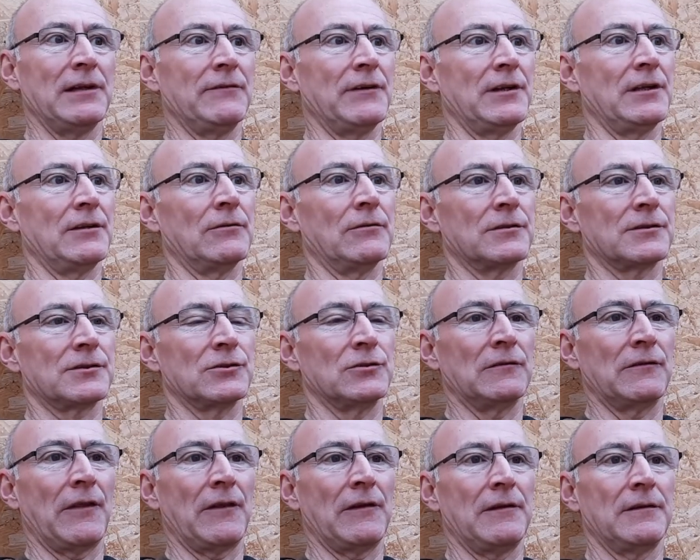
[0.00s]
videos
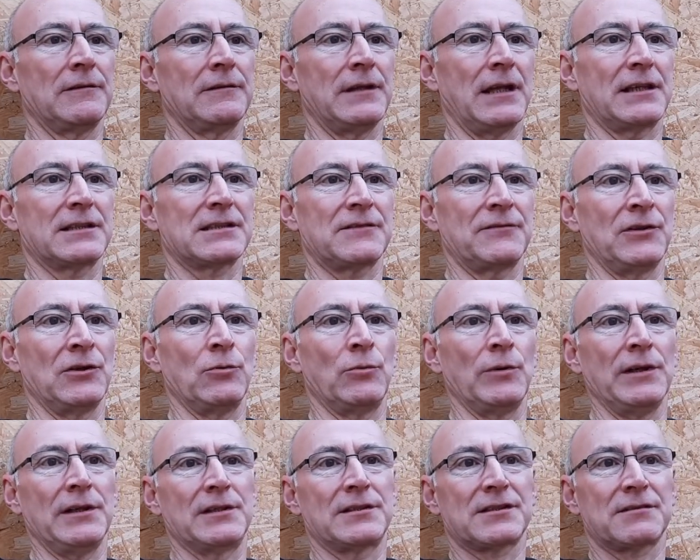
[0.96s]
over the next few
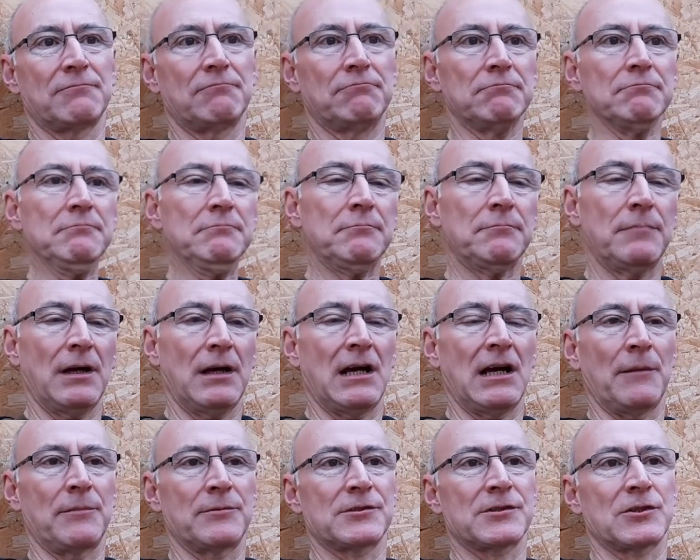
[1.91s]
weeks,
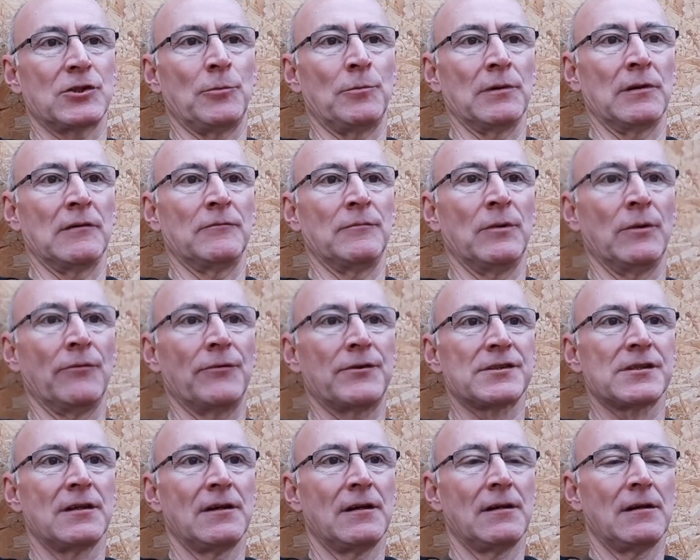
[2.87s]
perhaps a couple of
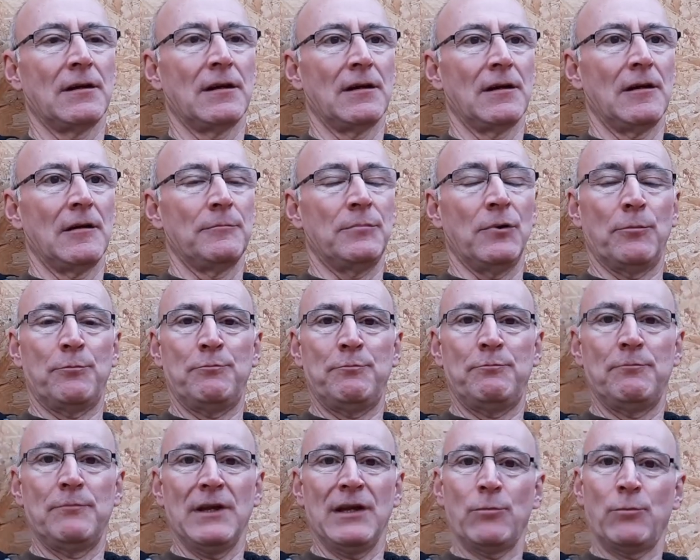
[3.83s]
months. But
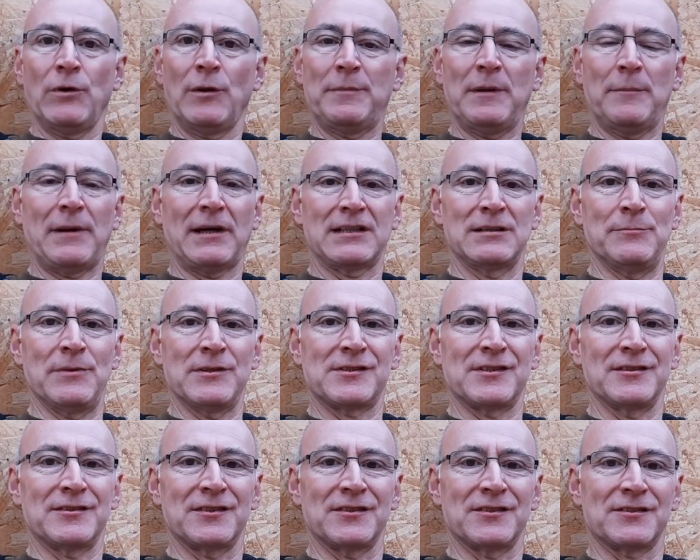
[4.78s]
it will be back to
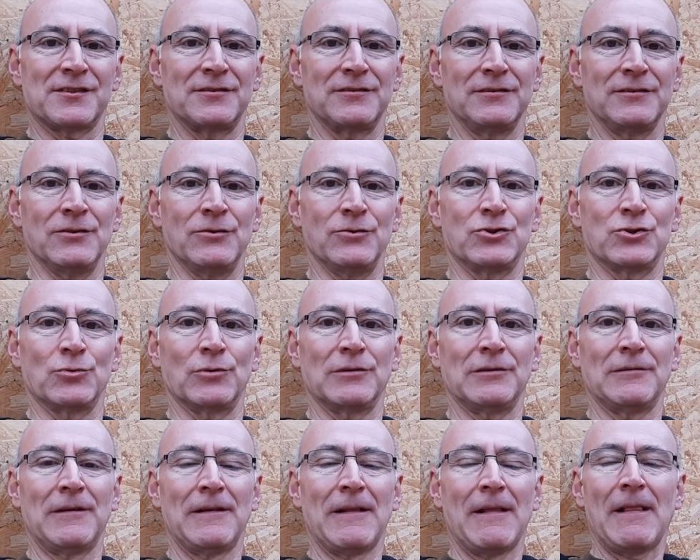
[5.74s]
business as
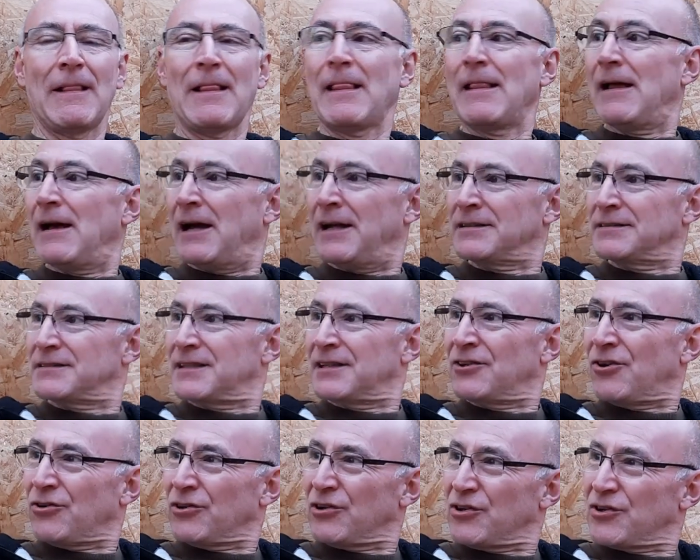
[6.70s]
usual. And in
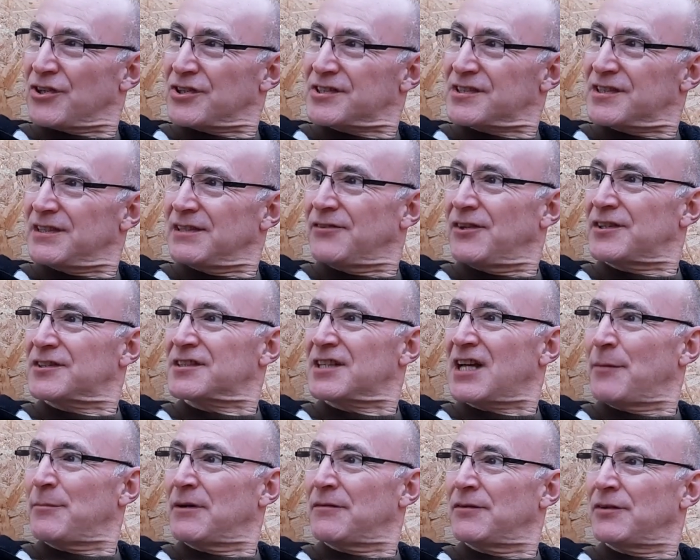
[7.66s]
all honesty, this
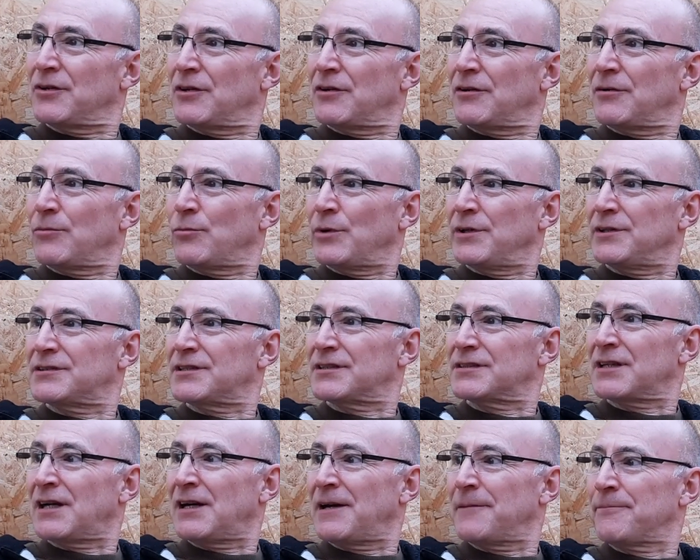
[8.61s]
time of year, winter
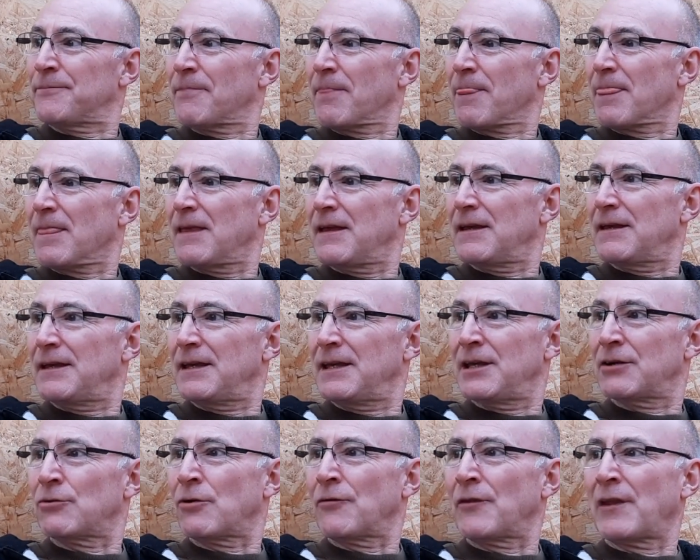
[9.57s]
time,
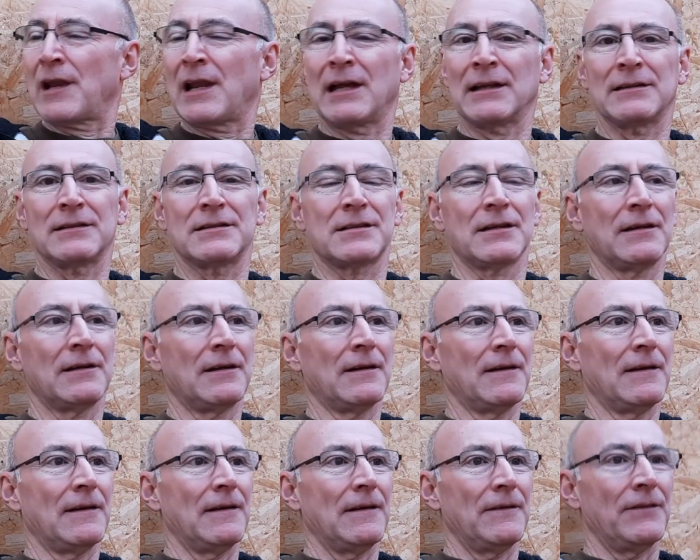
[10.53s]
here on the land,
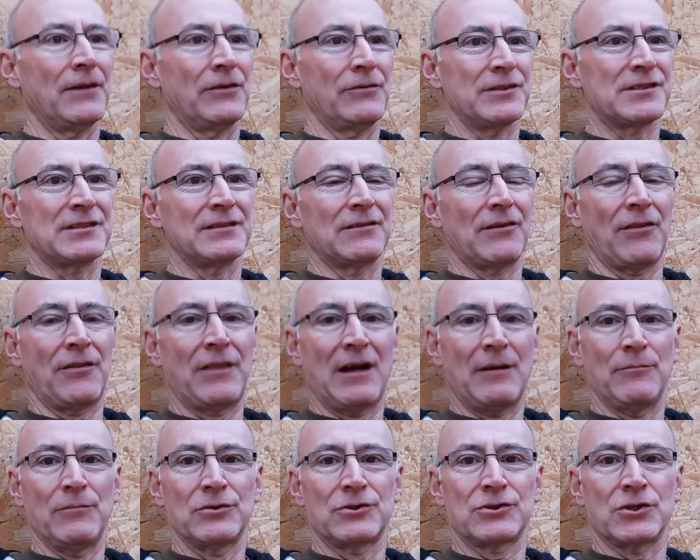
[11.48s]
there isn't
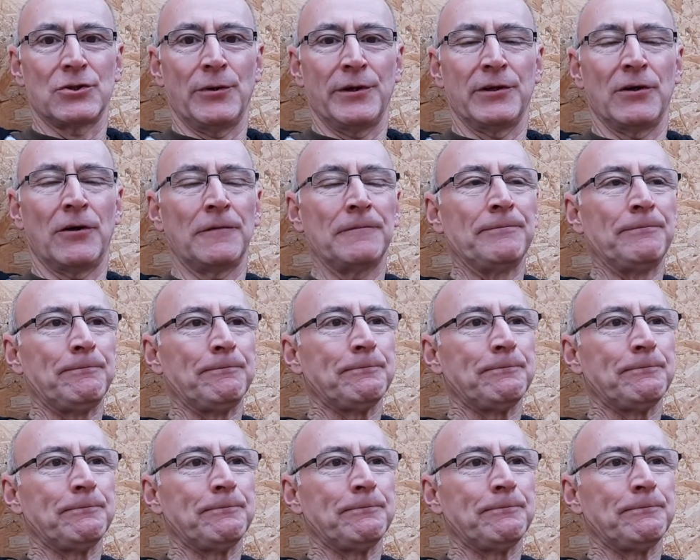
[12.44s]
that much going on.